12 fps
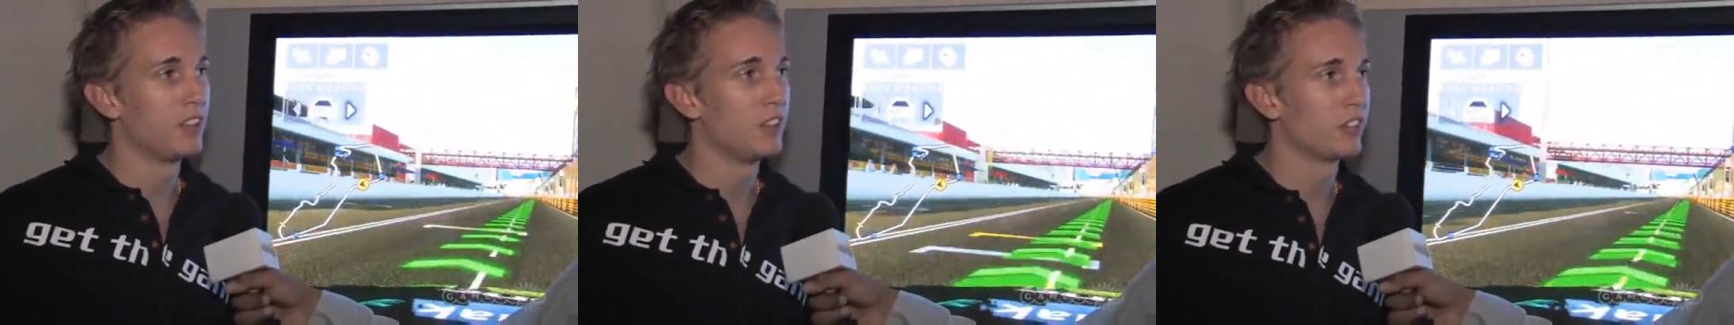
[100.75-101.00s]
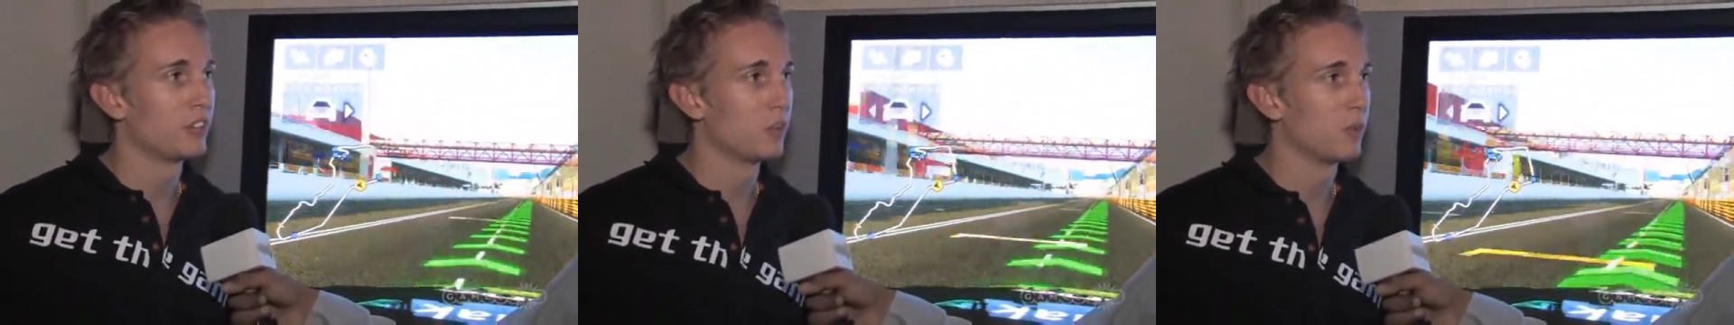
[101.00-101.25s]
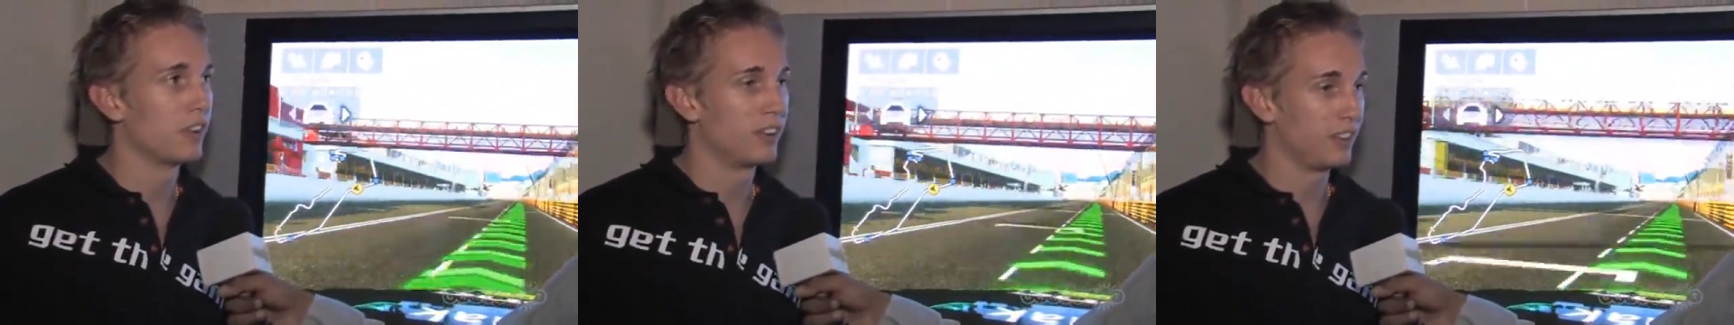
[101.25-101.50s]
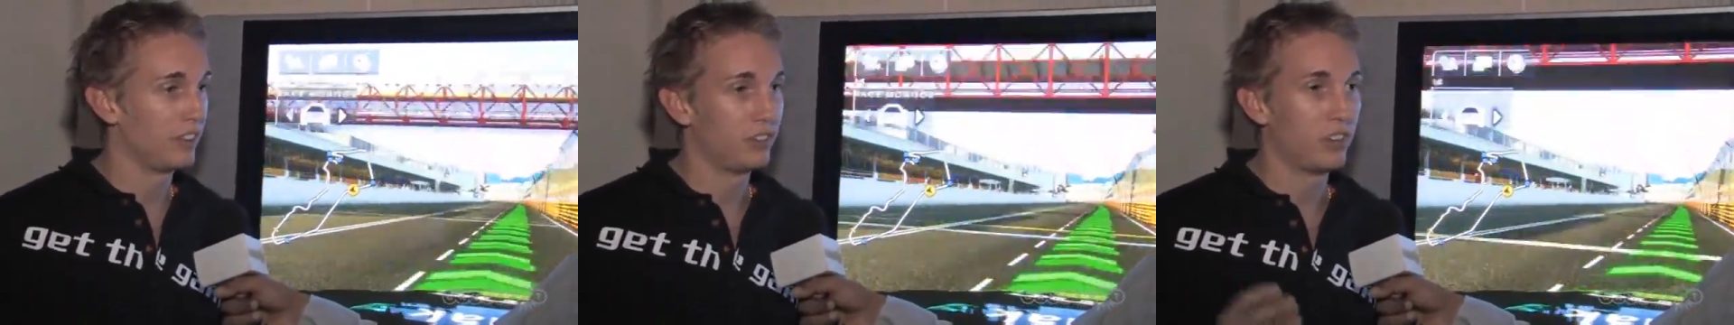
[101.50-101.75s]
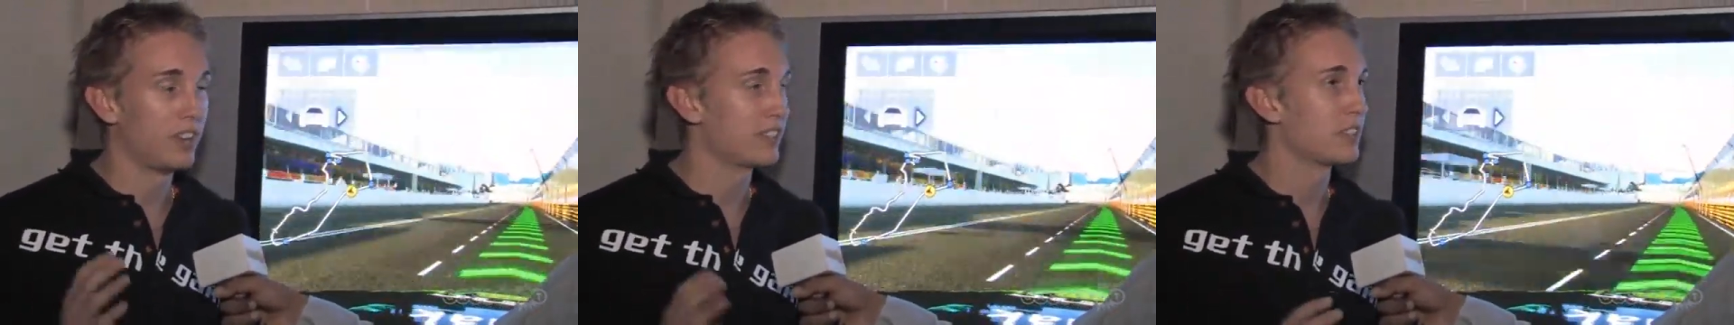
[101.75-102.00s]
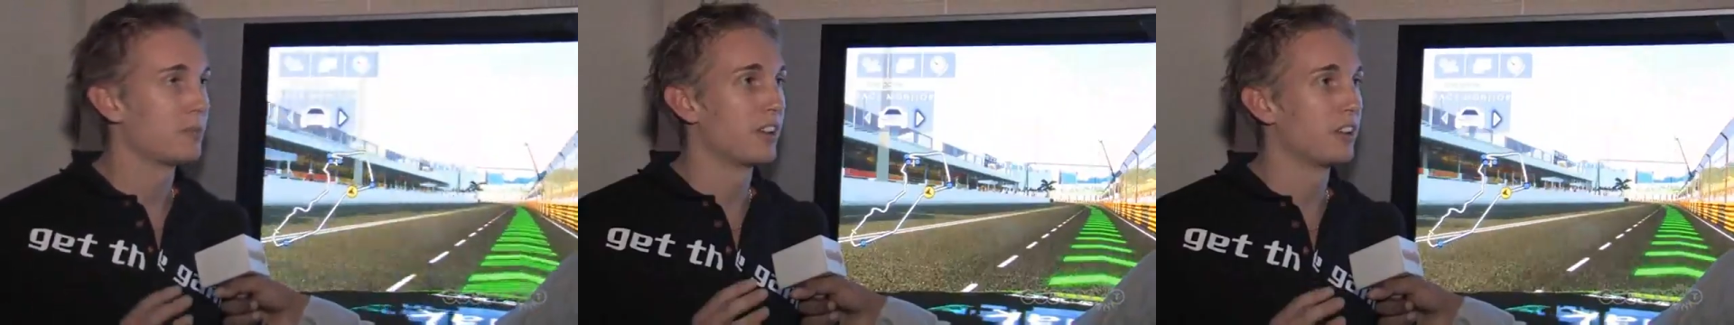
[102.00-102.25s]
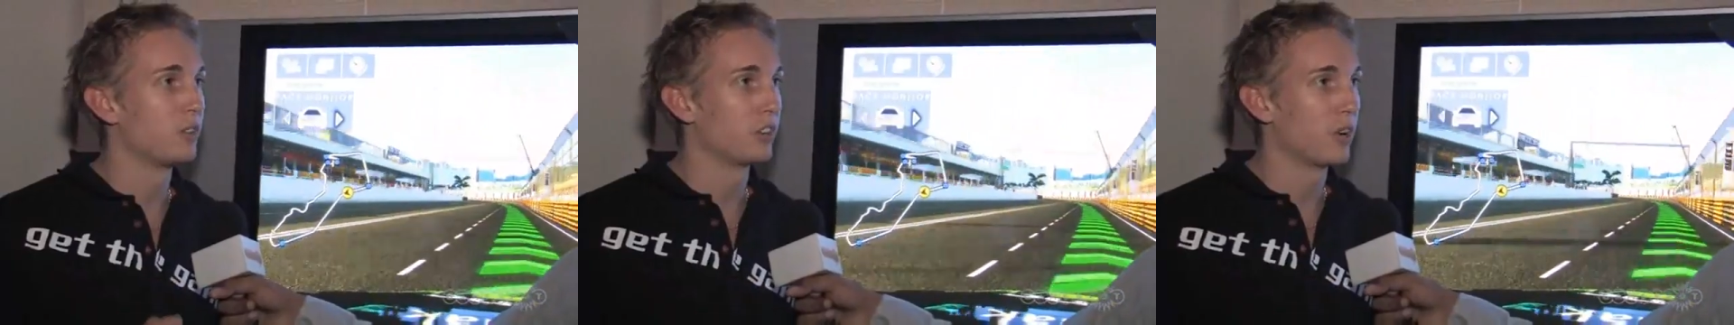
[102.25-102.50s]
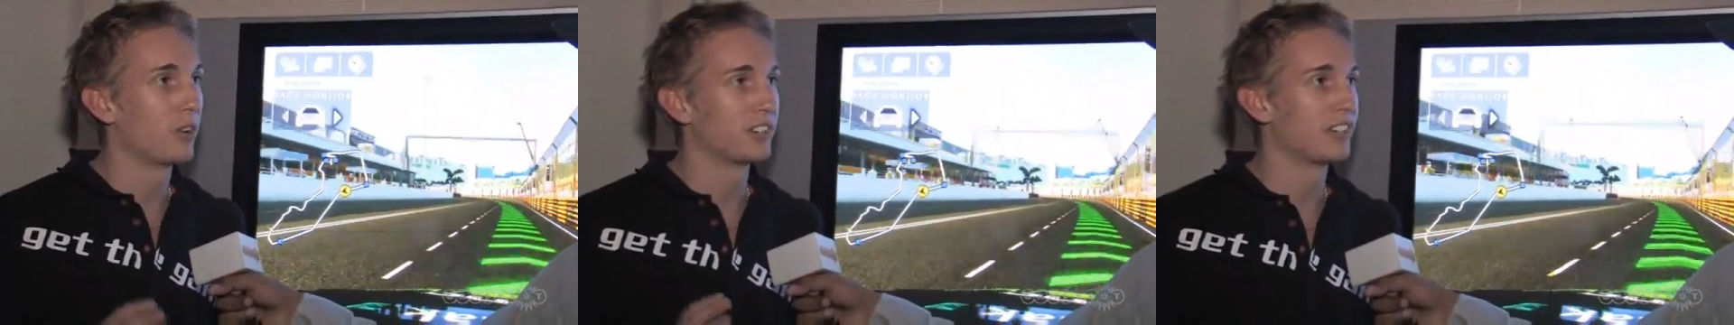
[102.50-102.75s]
If you hit someone, you're
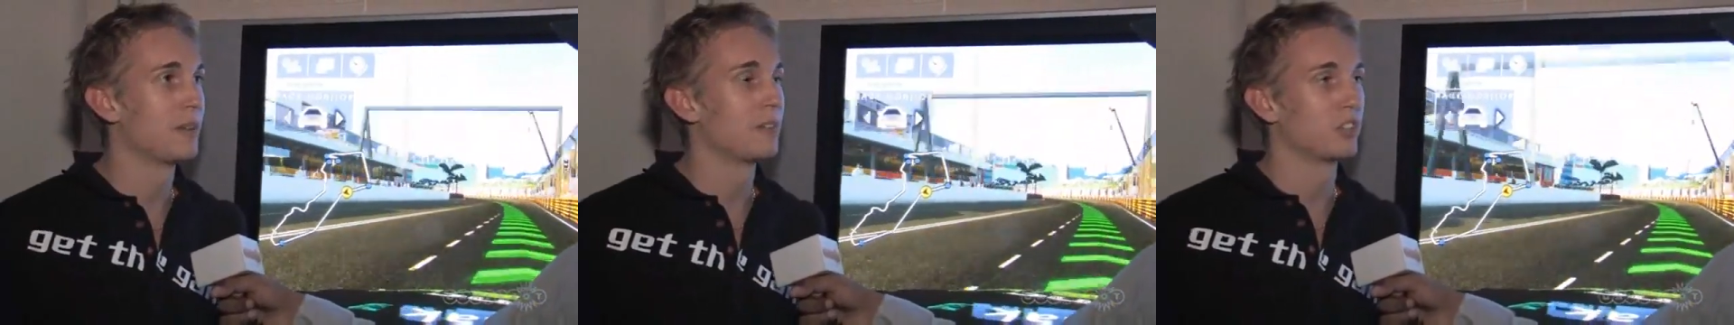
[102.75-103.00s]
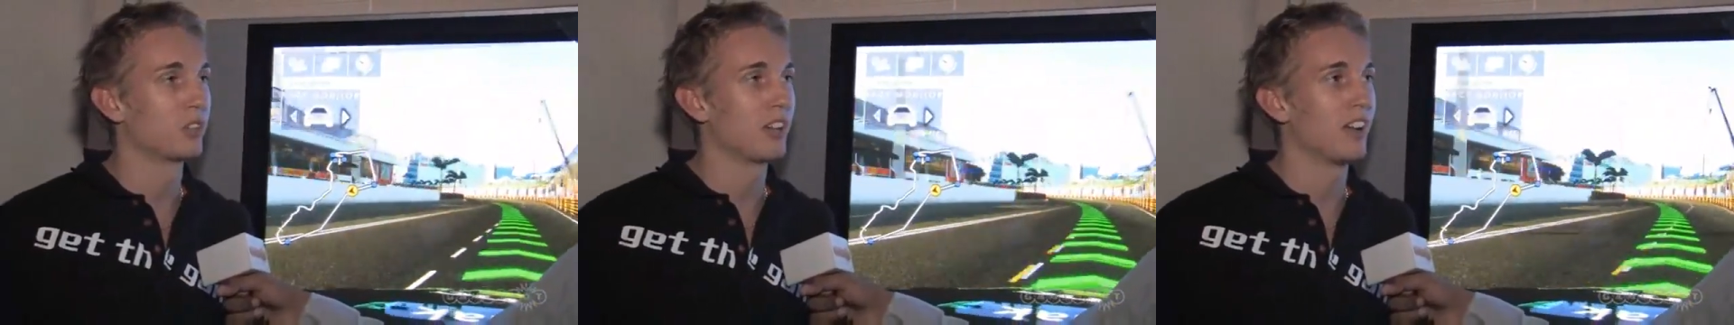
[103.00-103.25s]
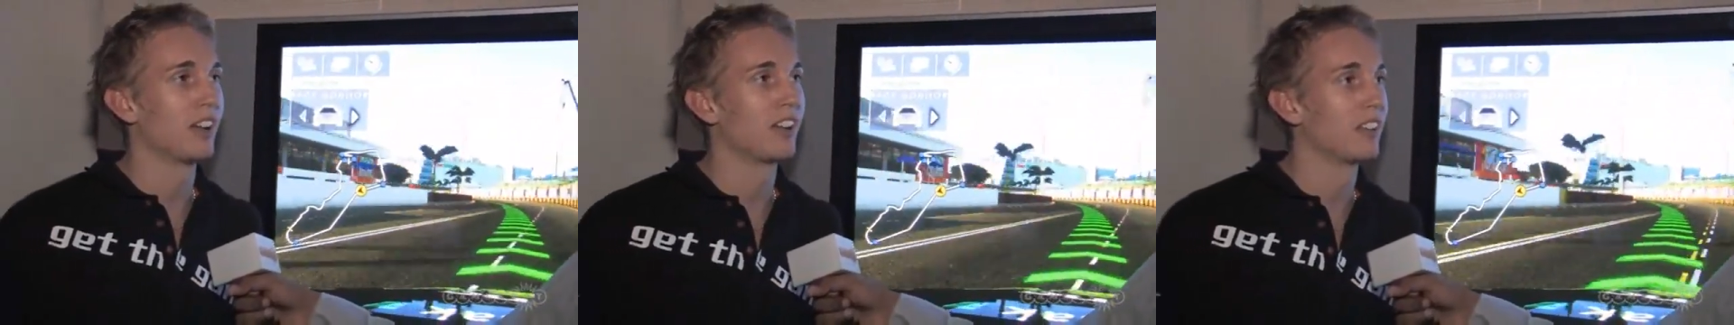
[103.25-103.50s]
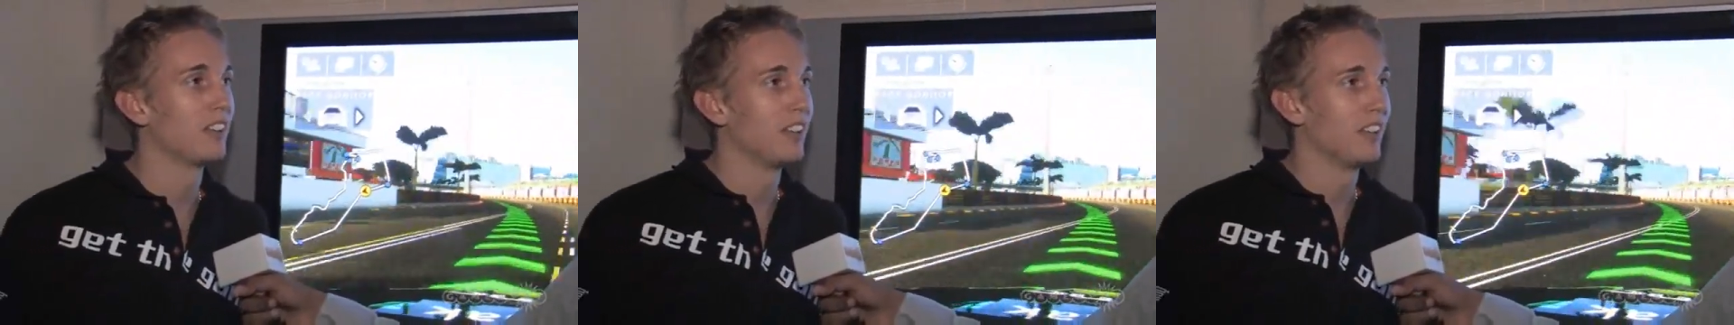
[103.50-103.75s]
going to damage your car.